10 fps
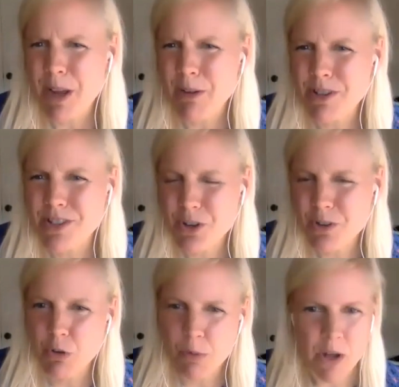I wasn't sure
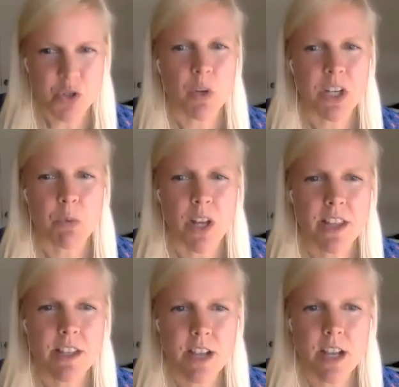if you were about 21
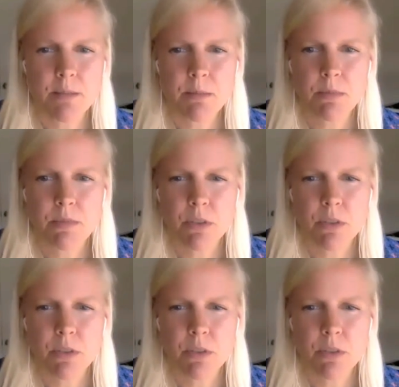at the time.